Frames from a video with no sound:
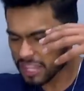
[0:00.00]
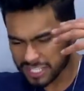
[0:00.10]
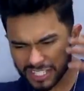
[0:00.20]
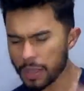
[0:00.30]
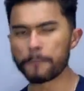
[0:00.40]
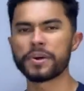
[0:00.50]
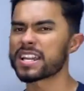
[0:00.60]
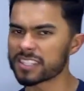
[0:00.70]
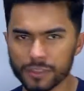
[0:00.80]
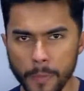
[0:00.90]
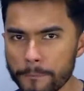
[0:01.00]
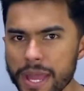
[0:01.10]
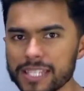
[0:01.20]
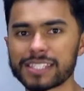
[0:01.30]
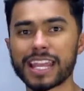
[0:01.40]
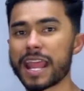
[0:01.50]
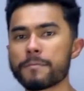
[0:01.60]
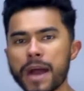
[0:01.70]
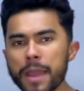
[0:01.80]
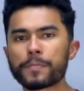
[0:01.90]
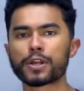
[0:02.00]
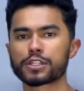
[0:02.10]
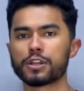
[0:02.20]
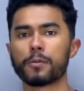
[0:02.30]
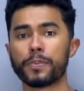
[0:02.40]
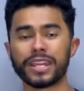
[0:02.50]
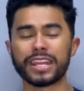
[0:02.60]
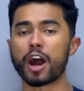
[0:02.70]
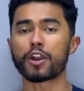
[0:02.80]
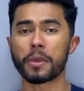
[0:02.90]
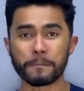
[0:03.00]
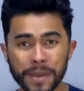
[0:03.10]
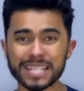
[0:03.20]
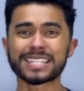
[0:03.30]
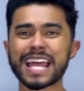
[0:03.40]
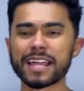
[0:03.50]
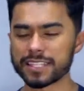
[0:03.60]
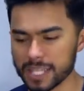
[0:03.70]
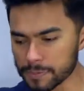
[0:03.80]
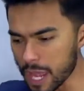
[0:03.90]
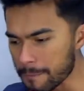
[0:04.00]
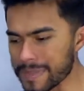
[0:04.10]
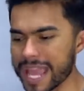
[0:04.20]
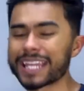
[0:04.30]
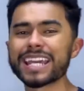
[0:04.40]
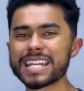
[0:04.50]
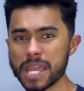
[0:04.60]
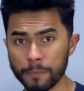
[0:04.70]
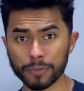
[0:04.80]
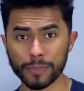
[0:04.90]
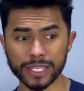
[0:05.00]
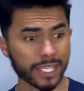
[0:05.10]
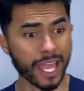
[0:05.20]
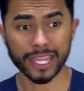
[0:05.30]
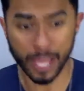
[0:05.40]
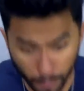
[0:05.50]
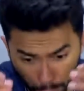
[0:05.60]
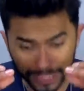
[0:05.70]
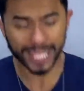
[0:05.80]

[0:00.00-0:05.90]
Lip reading: this is the best of the best that, in my personal opinion, are the best styling tips a man can implement that will,